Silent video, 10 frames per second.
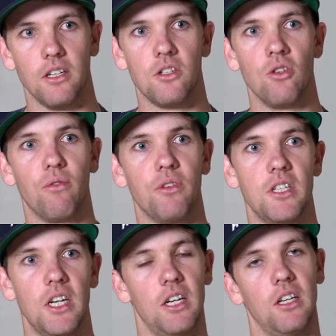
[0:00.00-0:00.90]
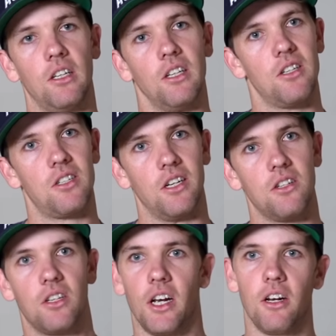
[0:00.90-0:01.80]
It's not fatiguing in the
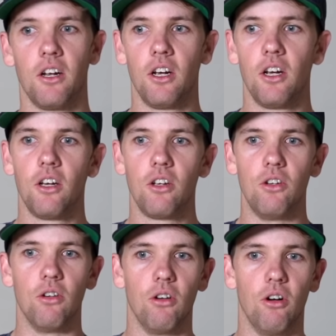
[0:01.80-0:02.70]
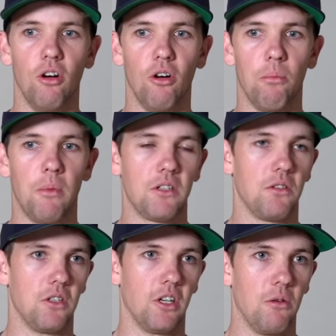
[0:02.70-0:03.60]
sense that your
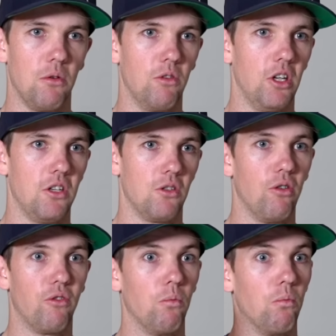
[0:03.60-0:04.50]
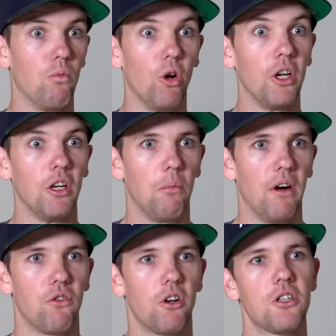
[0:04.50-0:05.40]
muscles are going to be really sore from working
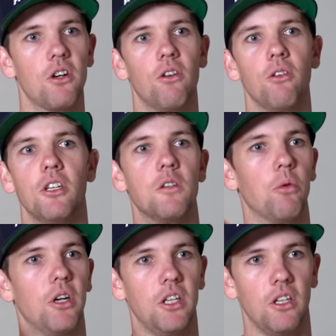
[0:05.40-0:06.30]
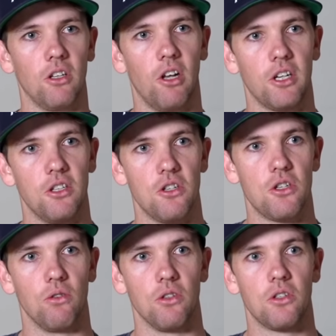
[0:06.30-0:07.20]
above threshold, or you're depleting your glycogen
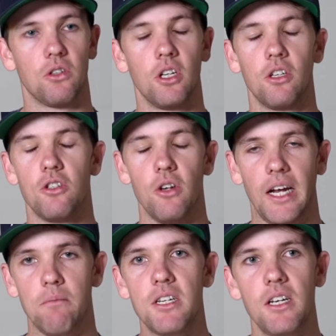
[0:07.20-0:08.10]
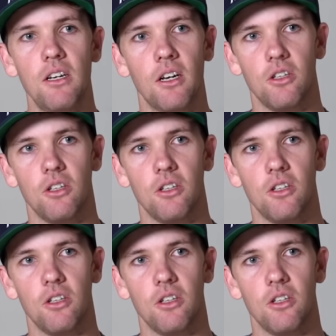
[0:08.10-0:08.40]
stores to empty.